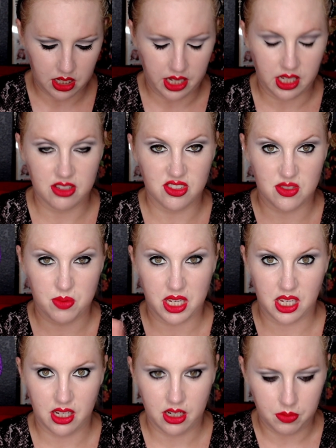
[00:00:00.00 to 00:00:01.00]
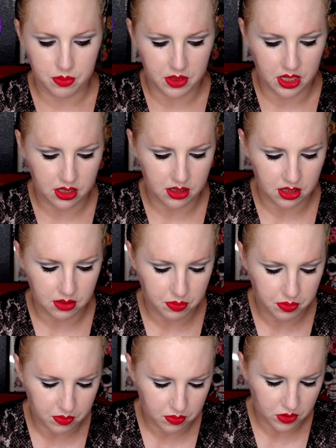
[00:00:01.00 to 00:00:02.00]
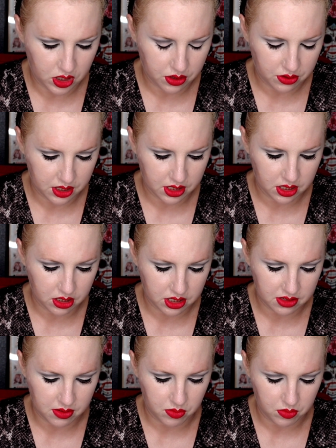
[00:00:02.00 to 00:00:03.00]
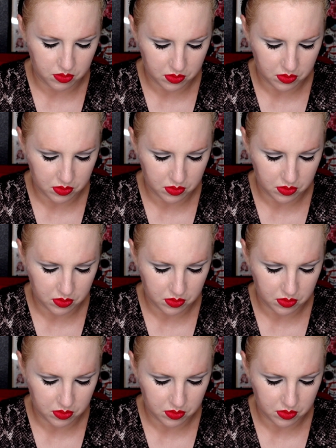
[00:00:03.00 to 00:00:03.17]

I can just pick it up and the, you know, the glitter doesn't,